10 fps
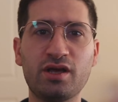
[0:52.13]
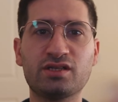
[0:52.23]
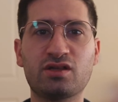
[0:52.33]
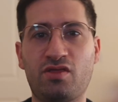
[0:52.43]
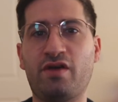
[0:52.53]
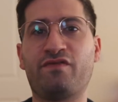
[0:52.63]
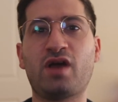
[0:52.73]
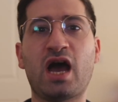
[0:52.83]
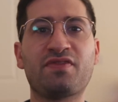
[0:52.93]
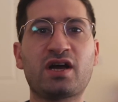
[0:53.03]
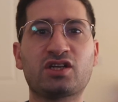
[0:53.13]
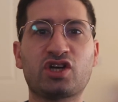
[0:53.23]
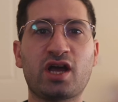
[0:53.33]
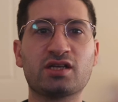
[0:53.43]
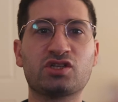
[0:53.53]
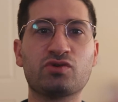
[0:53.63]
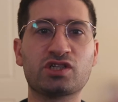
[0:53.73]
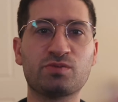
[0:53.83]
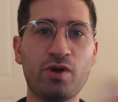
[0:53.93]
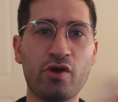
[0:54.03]
is that they've had that chance to
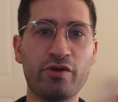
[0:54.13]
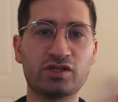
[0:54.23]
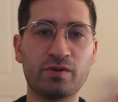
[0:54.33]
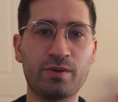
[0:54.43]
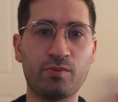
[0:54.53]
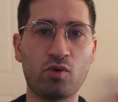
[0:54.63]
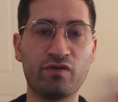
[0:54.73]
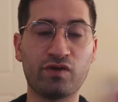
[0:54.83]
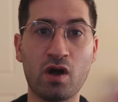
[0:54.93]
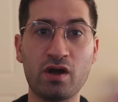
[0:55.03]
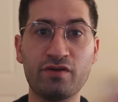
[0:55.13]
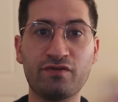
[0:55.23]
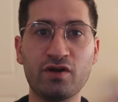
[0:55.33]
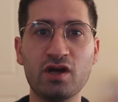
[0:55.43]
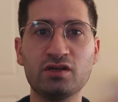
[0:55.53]
experience a bit more of life,